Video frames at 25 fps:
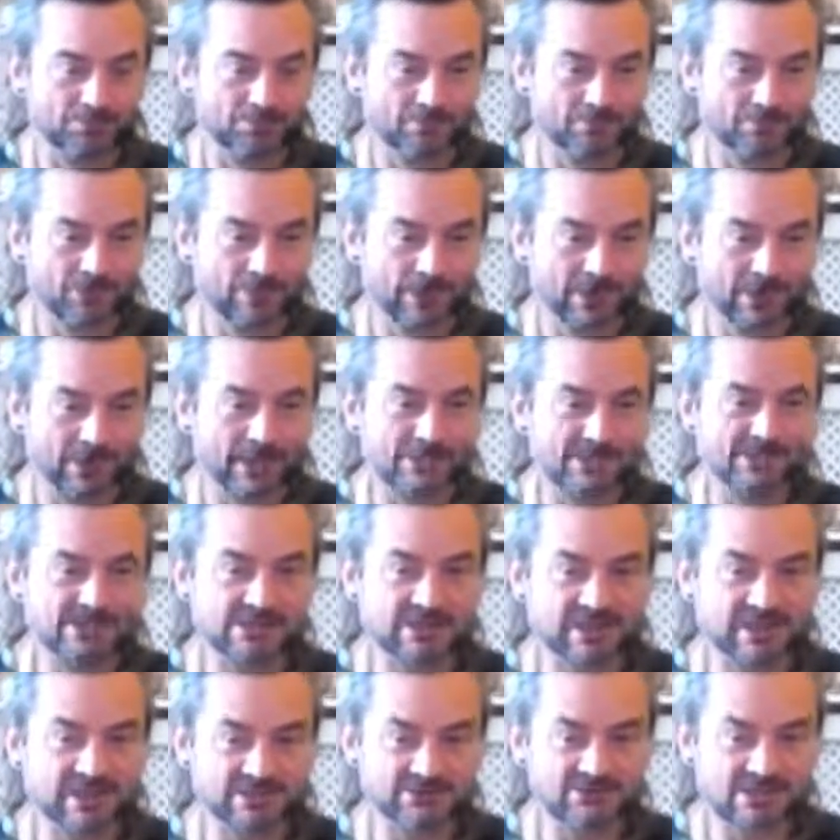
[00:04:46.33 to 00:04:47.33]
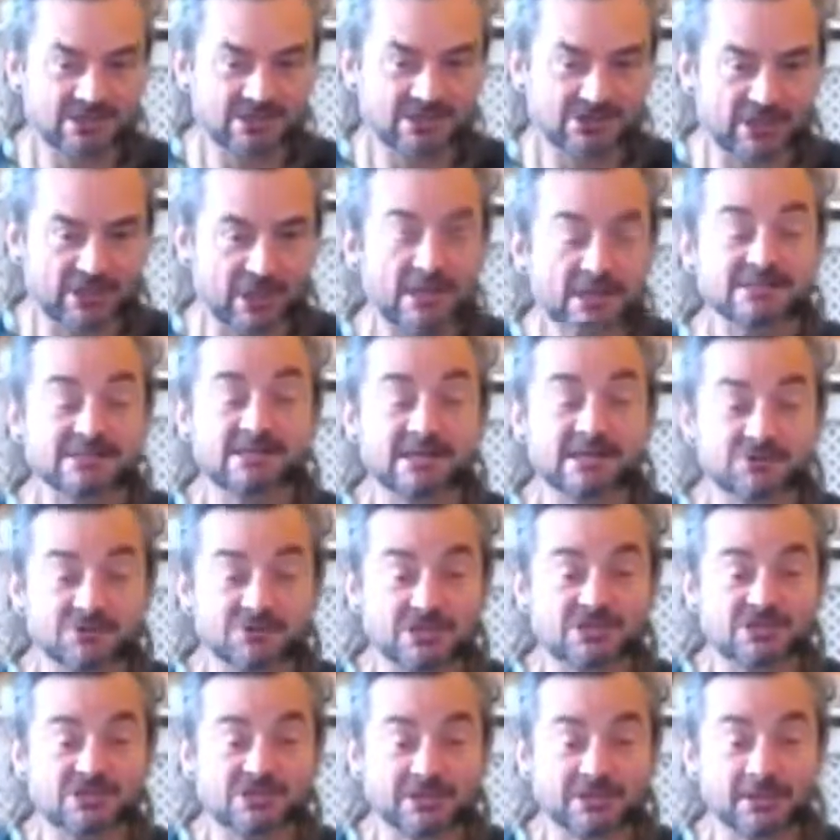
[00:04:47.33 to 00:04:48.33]
it's an interesting it's an
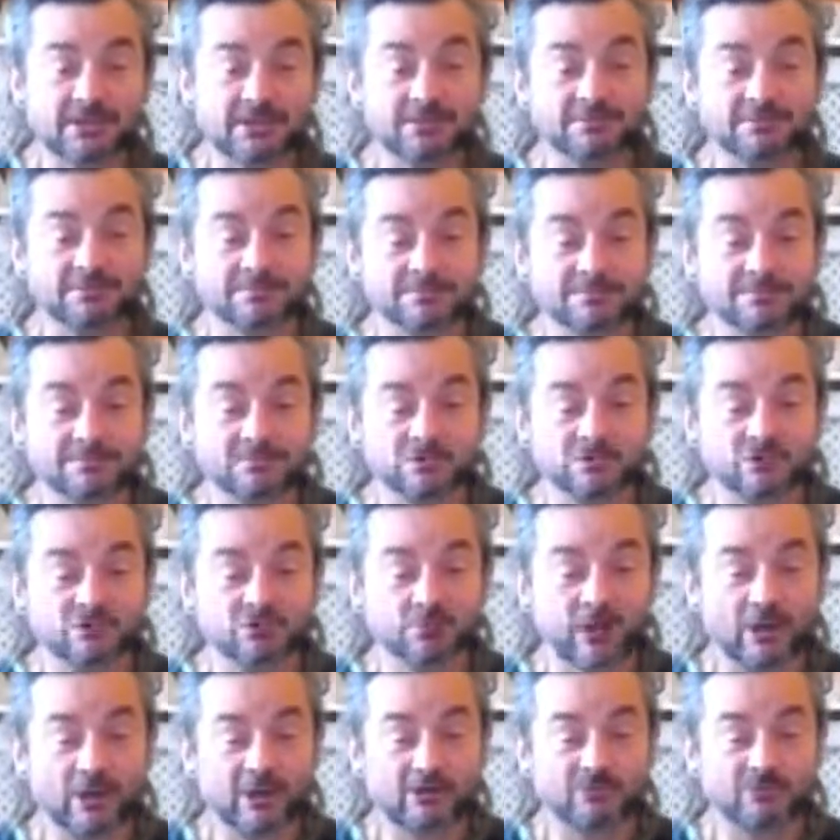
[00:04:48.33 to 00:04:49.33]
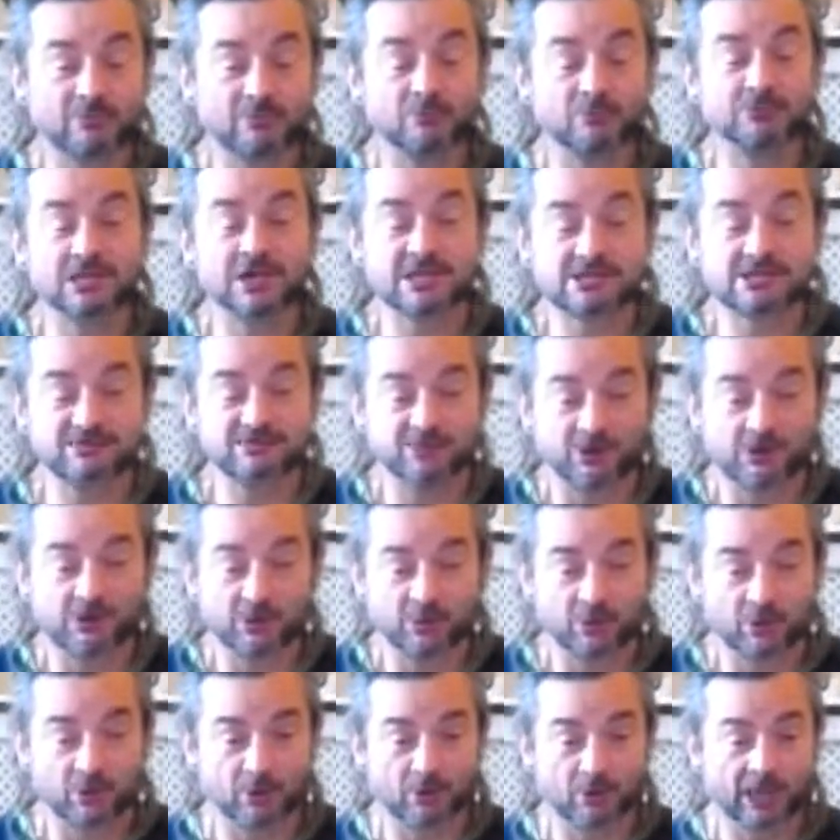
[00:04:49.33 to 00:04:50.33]
interesting sort of way of objectifying the
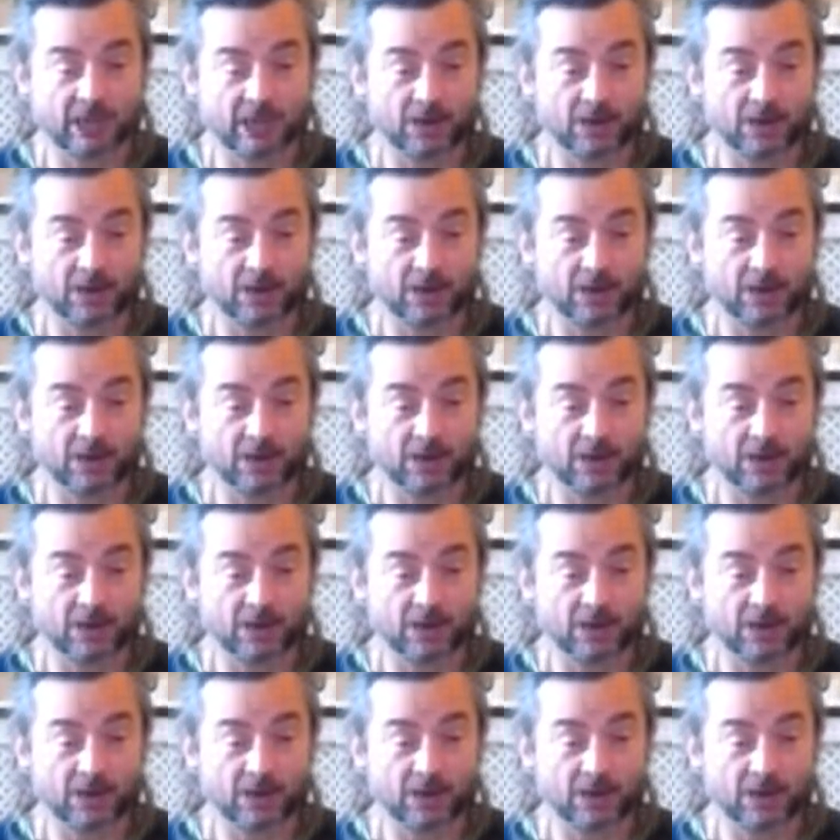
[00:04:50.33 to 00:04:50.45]
body